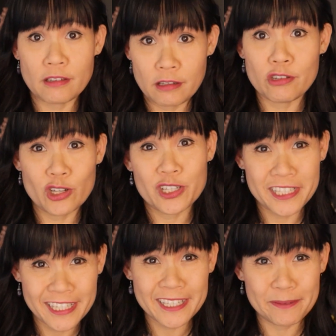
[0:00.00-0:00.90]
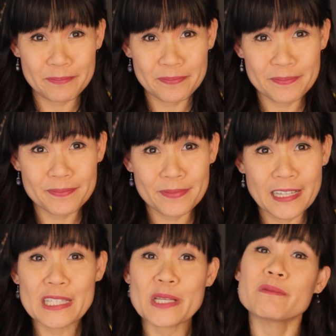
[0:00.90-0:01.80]
in your system.
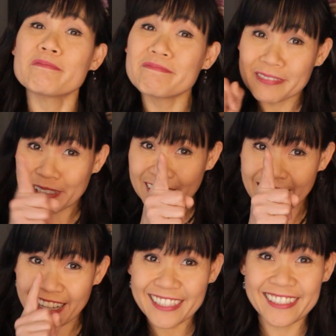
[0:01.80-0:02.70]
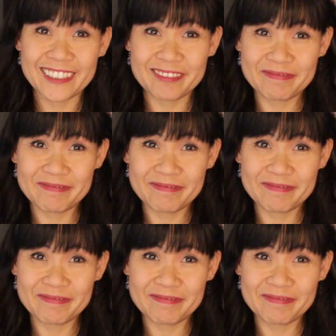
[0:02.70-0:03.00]
So, good luck.